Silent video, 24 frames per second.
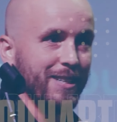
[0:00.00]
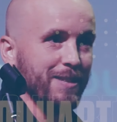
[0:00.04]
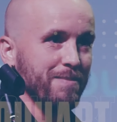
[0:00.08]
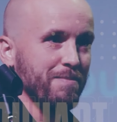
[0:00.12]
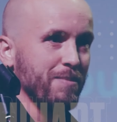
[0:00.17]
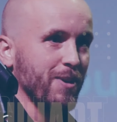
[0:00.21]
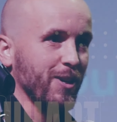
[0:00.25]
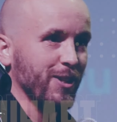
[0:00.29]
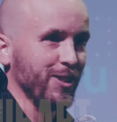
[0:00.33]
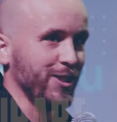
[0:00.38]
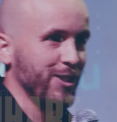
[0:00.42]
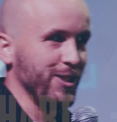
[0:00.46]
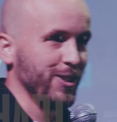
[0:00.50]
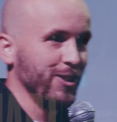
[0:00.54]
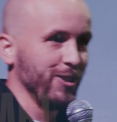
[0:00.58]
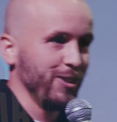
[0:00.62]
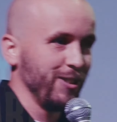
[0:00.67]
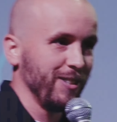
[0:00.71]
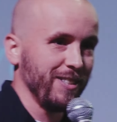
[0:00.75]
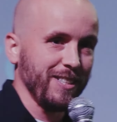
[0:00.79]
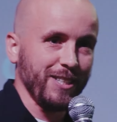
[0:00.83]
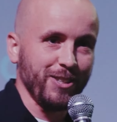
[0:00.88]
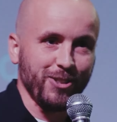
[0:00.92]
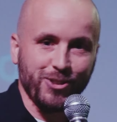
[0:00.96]
mine's not
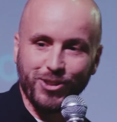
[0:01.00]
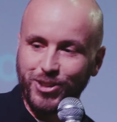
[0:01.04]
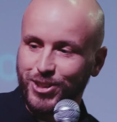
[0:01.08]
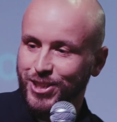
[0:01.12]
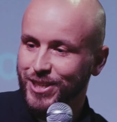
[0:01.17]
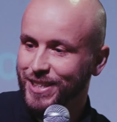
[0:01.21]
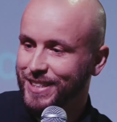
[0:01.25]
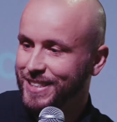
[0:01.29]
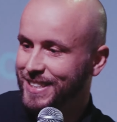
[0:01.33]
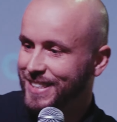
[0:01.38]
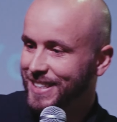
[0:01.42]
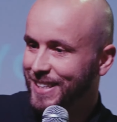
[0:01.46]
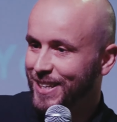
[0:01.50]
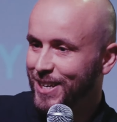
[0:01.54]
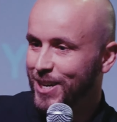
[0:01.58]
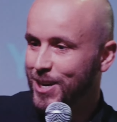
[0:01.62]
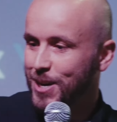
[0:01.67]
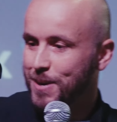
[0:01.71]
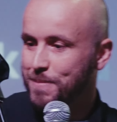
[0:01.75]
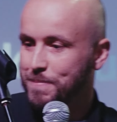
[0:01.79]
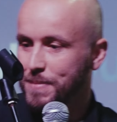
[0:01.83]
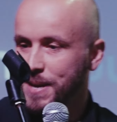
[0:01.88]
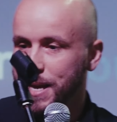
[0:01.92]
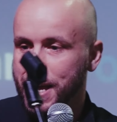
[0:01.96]
as intricate.
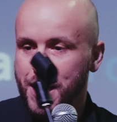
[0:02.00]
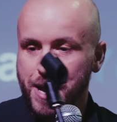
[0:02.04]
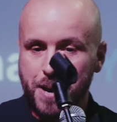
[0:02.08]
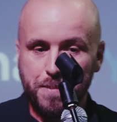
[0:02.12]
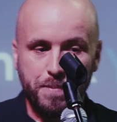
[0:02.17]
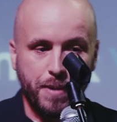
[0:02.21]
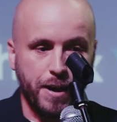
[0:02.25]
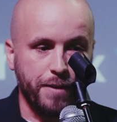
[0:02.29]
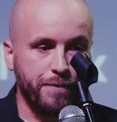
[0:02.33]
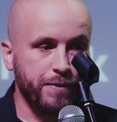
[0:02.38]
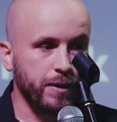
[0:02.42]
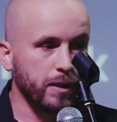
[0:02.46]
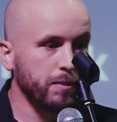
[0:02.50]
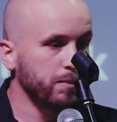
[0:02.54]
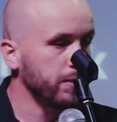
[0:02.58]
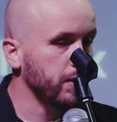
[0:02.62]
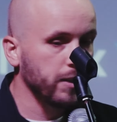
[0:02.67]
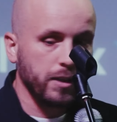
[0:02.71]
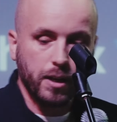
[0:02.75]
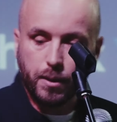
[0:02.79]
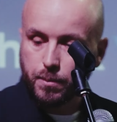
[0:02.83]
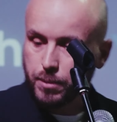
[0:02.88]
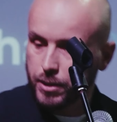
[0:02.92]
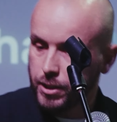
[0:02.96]
But I think I'm
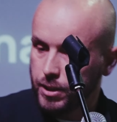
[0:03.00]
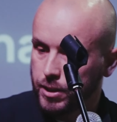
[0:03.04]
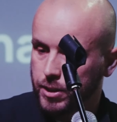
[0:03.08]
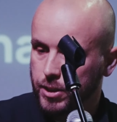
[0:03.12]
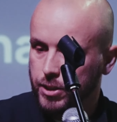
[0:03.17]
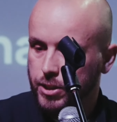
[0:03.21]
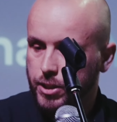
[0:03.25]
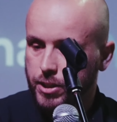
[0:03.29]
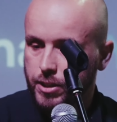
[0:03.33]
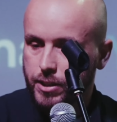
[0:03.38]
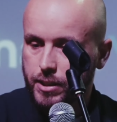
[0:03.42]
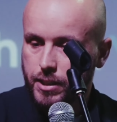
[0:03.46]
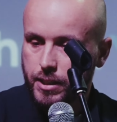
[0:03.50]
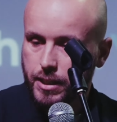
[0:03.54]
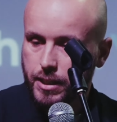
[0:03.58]
going to discuss